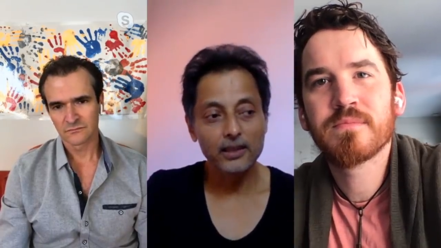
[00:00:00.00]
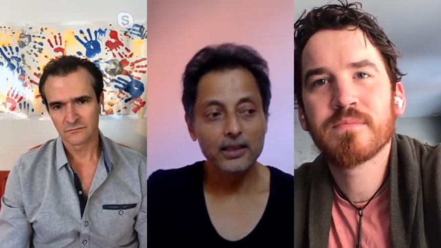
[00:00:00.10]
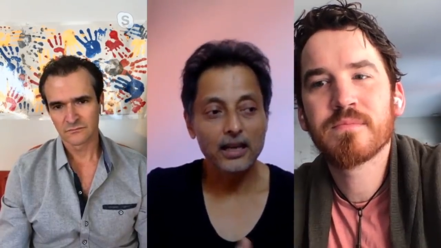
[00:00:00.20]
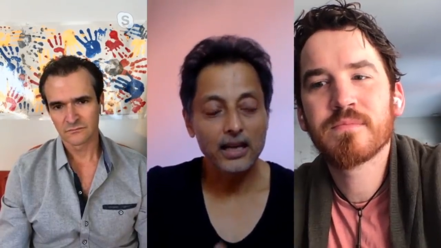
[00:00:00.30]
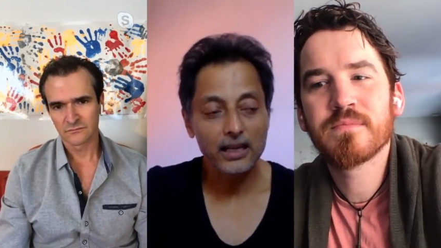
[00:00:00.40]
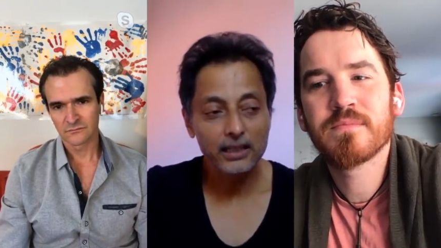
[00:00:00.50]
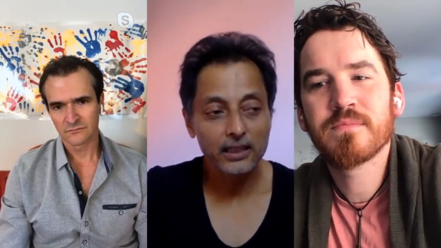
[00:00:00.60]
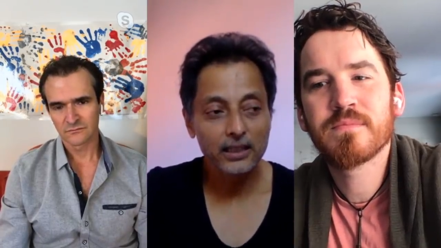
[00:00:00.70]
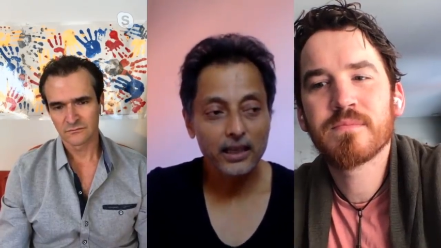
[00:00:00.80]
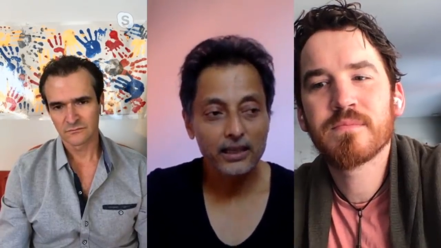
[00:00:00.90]
Speaker 1: in
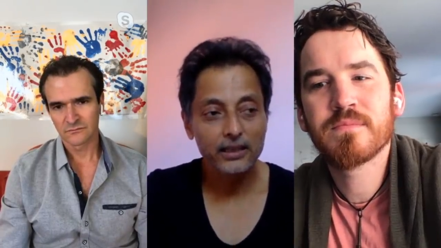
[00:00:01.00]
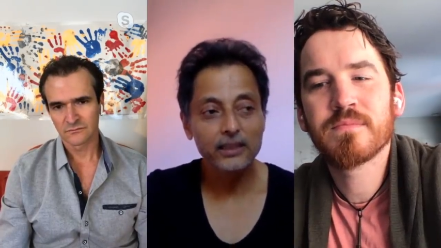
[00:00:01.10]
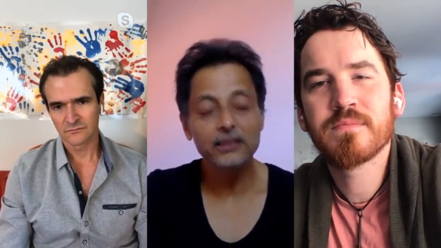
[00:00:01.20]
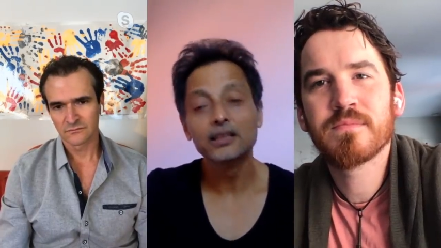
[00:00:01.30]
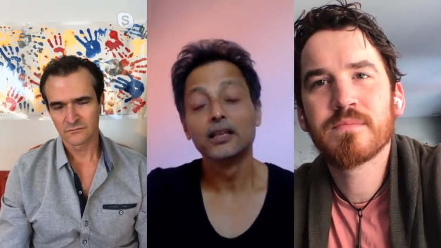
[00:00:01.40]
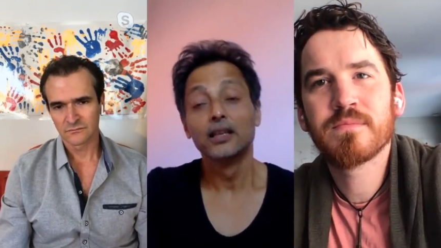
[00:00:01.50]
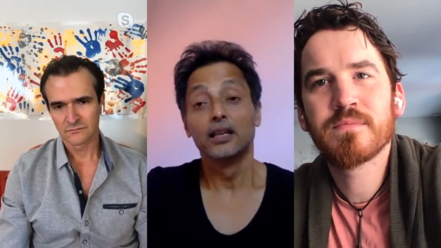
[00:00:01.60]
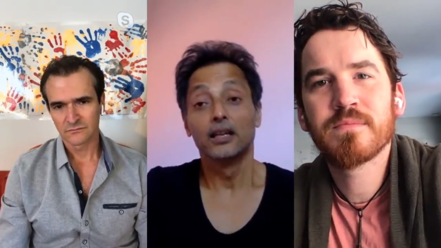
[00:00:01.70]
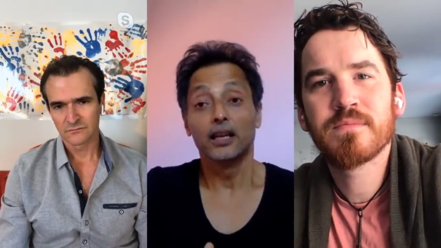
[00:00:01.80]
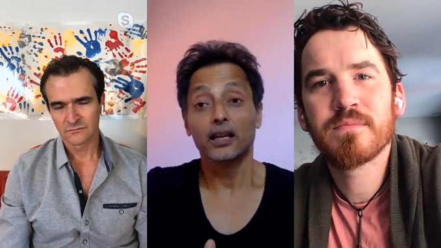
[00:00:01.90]
Kahani, and
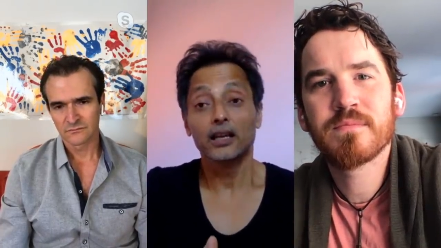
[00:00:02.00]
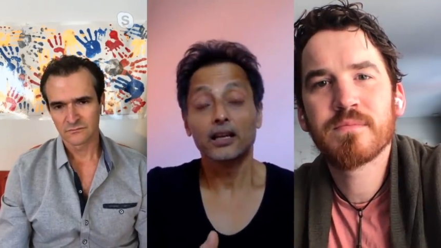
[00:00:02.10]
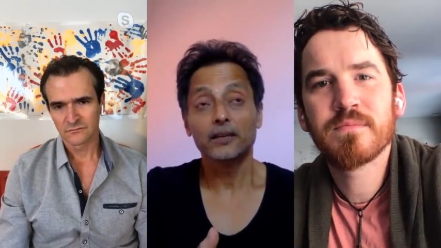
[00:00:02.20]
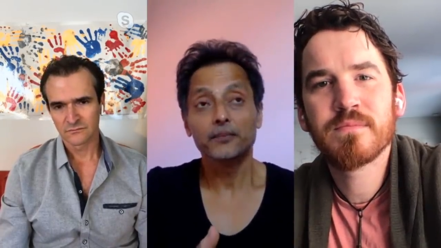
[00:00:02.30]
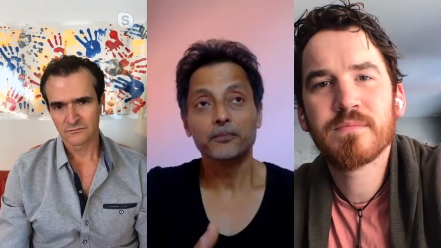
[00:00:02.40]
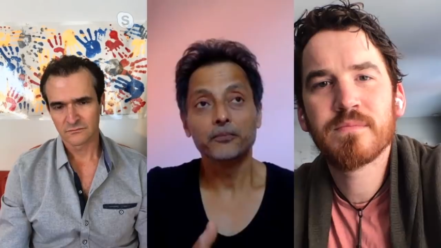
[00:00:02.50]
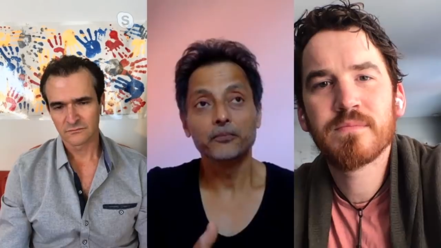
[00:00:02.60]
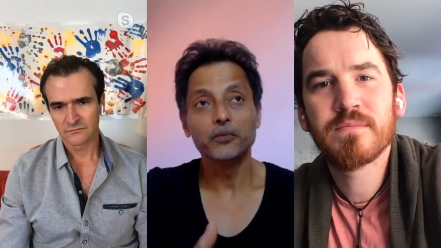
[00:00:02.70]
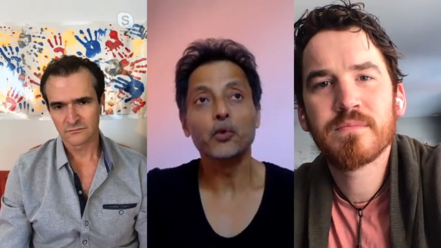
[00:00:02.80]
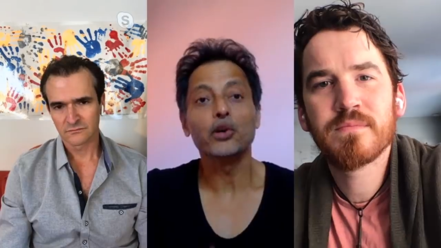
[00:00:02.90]
then
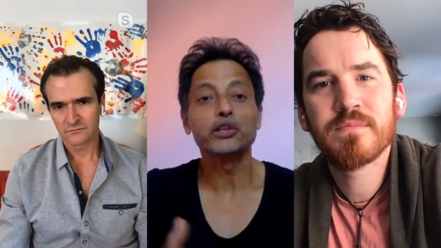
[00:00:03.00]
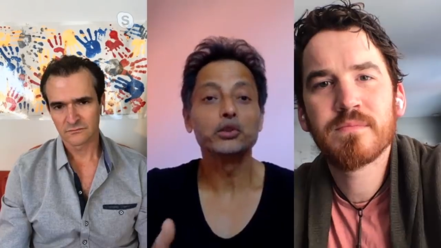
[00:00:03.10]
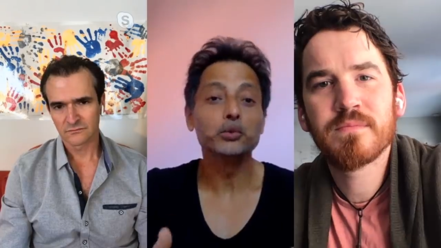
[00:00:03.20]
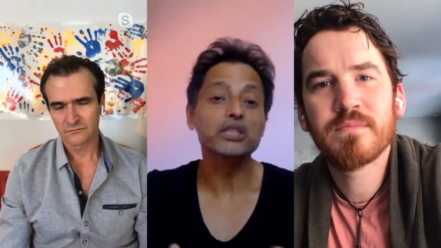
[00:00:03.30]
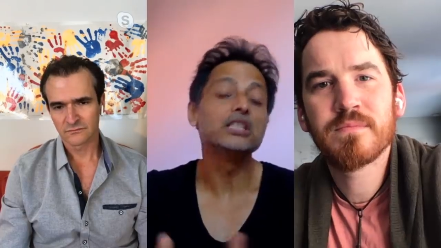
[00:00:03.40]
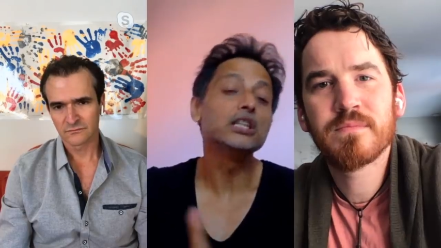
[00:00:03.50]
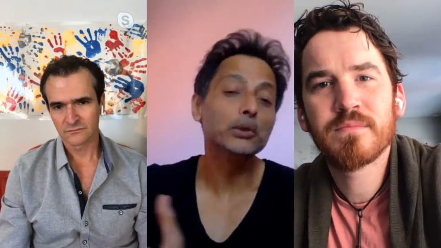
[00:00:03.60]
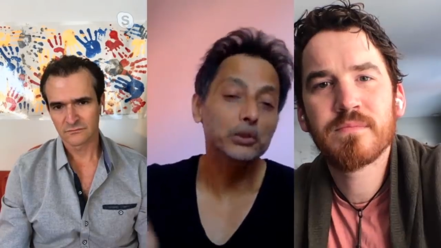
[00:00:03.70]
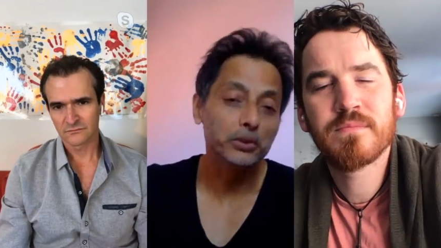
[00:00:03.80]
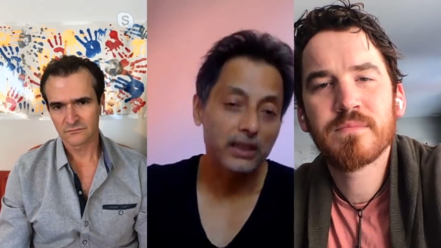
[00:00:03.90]
we wanted to do a
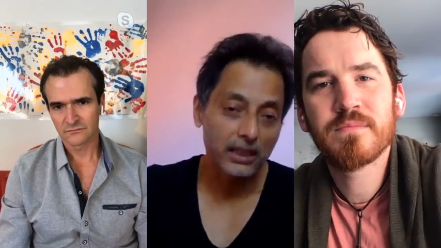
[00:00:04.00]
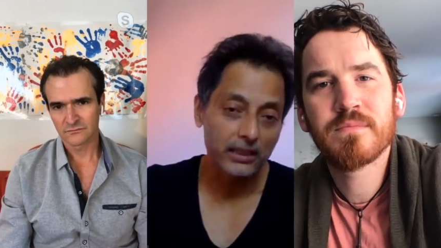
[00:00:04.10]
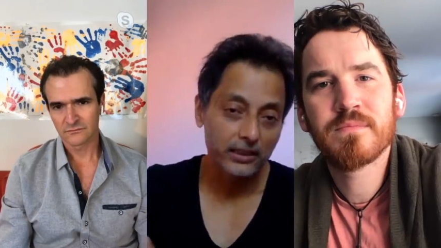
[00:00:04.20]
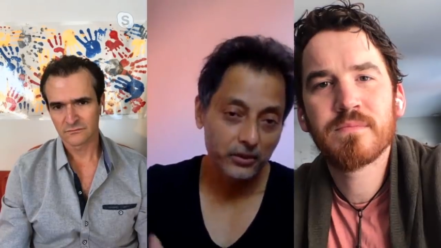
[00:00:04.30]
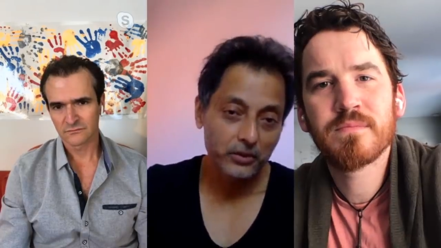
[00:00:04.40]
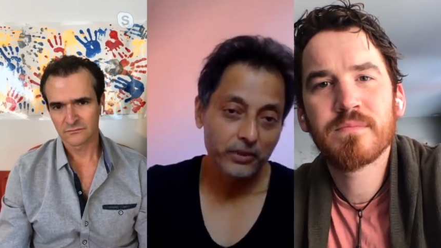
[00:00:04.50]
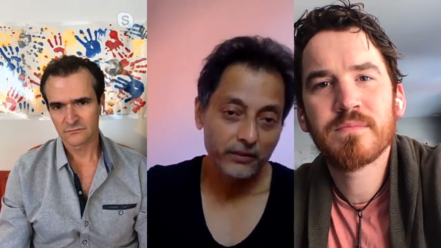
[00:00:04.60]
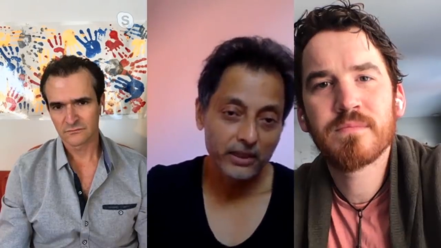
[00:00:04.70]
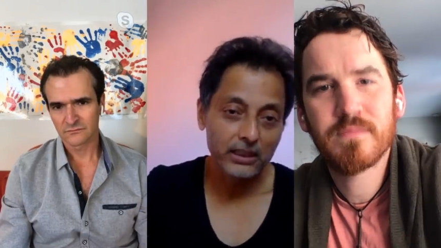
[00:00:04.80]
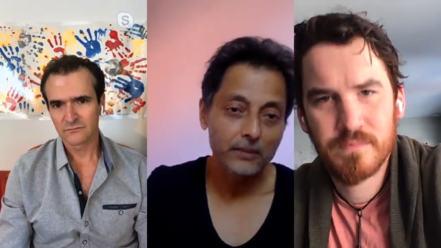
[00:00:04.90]
sequel to Kahani, you know,
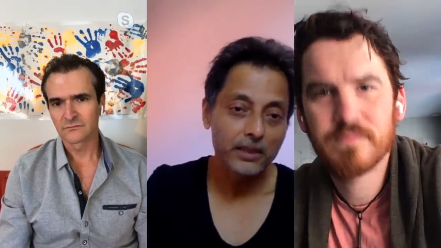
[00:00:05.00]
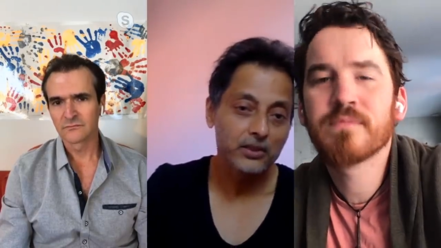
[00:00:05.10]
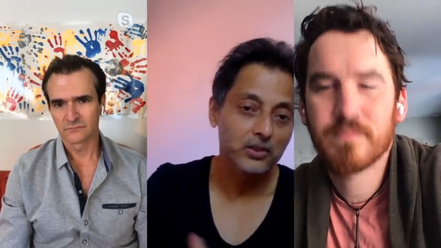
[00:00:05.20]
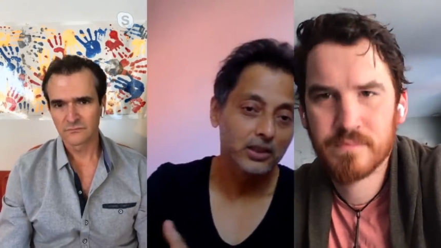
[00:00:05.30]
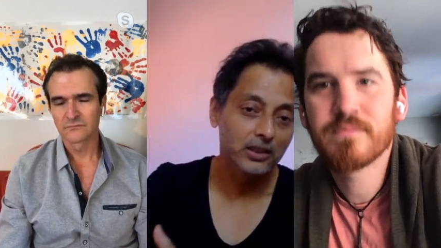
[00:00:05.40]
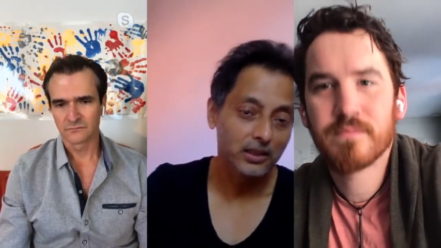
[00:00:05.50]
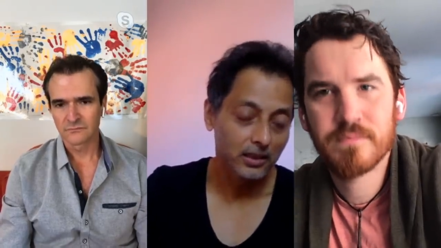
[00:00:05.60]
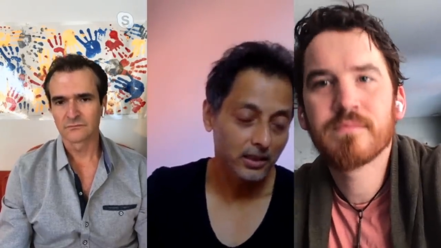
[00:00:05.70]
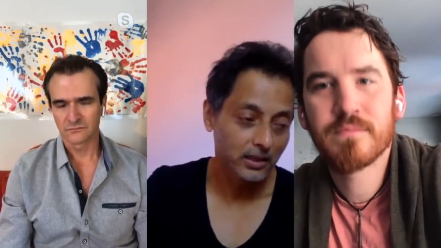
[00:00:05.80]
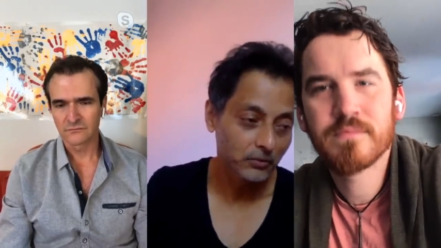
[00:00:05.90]
where Vidya
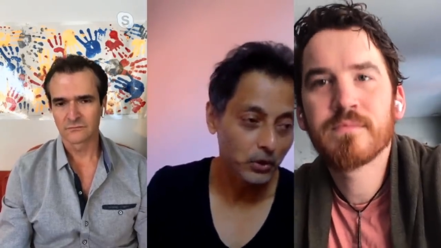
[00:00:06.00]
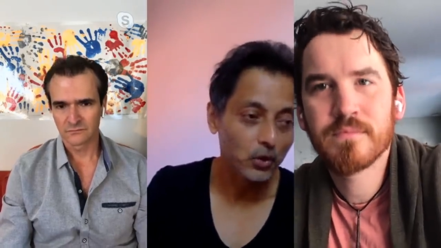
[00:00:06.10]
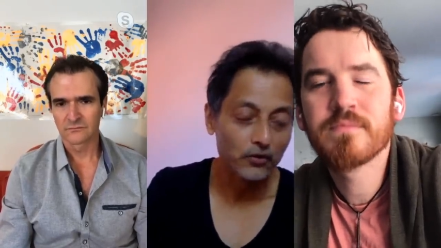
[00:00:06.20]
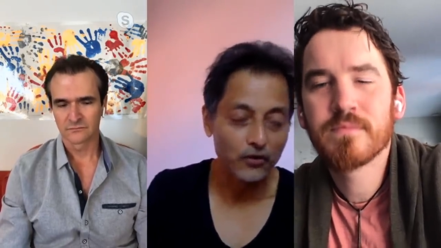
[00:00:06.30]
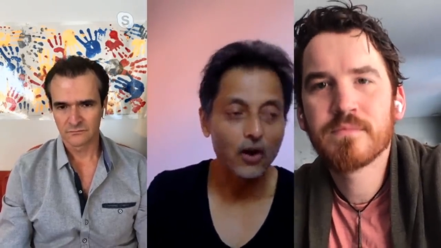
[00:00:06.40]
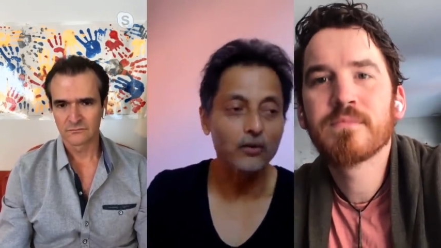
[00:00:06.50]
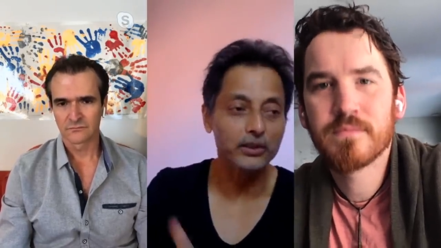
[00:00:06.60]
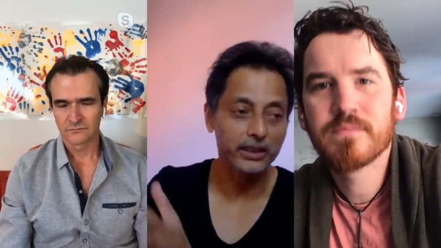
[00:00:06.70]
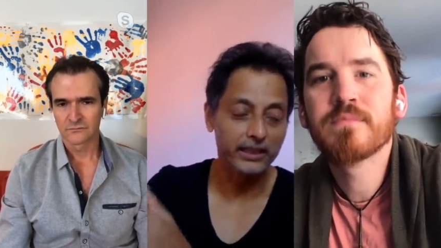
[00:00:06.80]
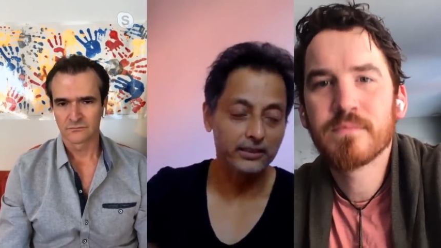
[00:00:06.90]
Bagchi would go
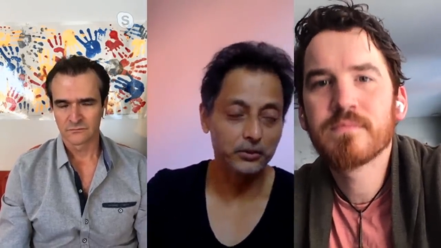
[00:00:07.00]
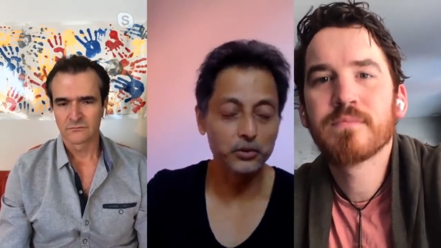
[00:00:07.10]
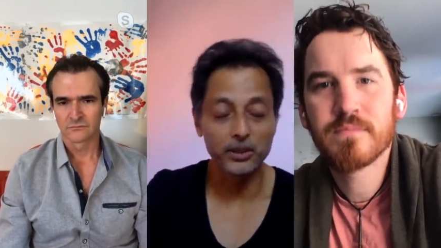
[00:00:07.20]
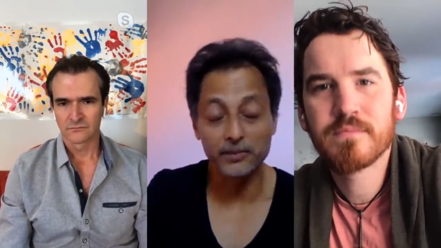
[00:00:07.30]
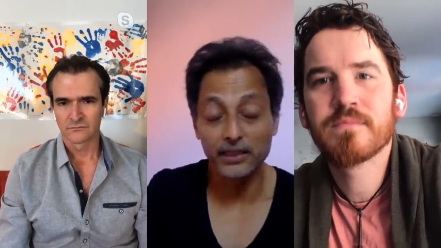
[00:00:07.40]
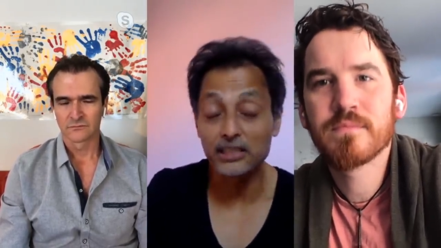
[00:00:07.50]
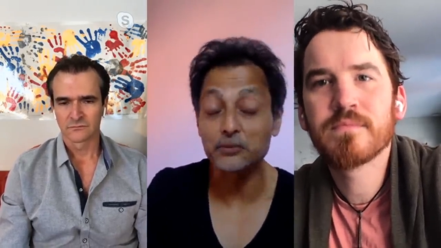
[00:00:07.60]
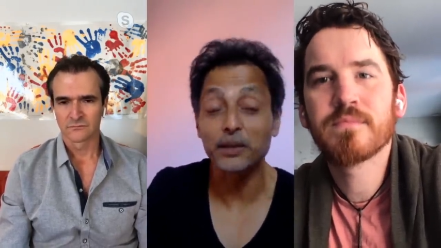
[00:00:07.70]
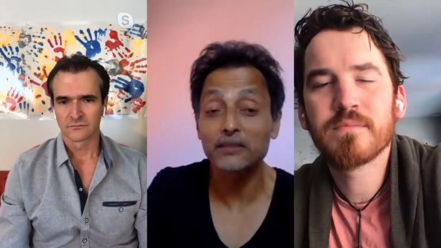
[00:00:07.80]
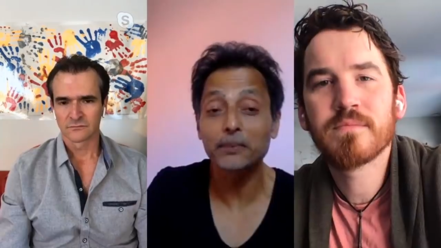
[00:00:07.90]
forward and do something else.